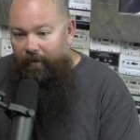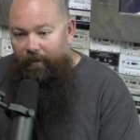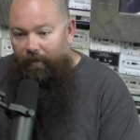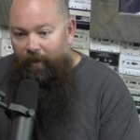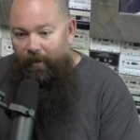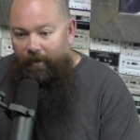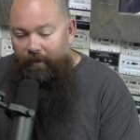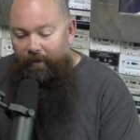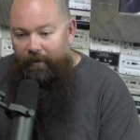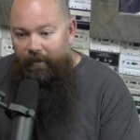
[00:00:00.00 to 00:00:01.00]
the price
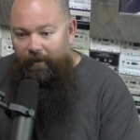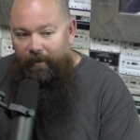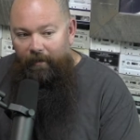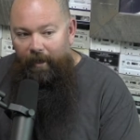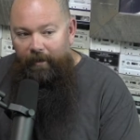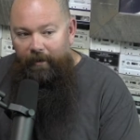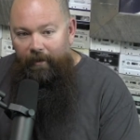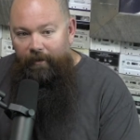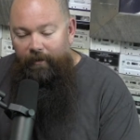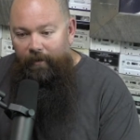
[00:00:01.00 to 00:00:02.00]
is just amazing
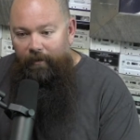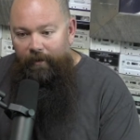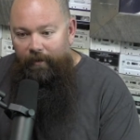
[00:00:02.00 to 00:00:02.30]
on Star Wars